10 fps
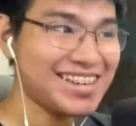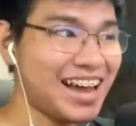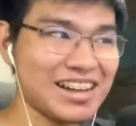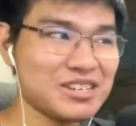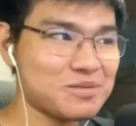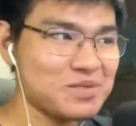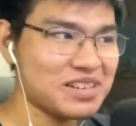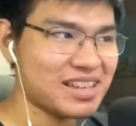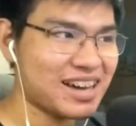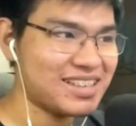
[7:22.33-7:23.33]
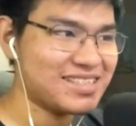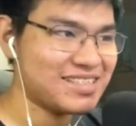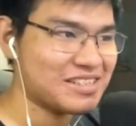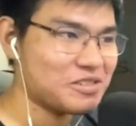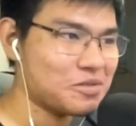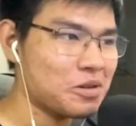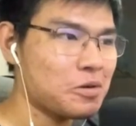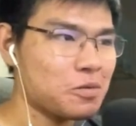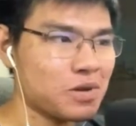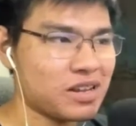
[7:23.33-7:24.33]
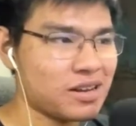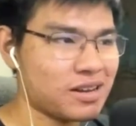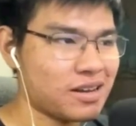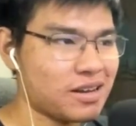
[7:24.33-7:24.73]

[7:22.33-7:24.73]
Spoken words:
I just realized, you know, when